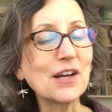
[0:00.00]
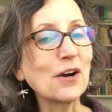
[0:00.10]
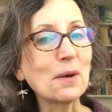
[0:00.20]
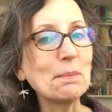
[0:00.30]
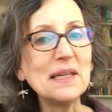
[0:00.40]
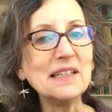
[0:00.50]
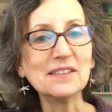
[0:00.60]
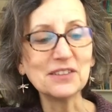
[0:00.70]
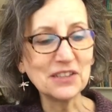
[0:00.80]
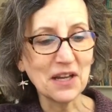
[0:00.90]
are
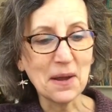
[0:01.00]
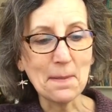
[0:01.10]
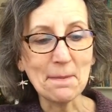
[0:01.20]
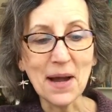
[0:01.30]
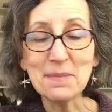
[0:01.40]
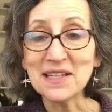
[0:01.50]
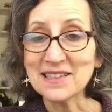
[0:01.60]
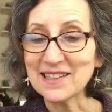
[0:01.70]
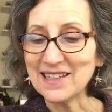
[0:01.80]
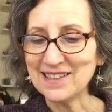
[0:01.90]
peeled mama
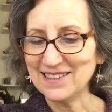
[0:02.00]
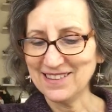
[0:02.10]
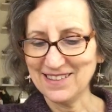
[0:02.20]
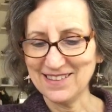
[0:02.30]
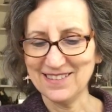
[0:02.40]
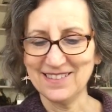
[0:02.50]
skins.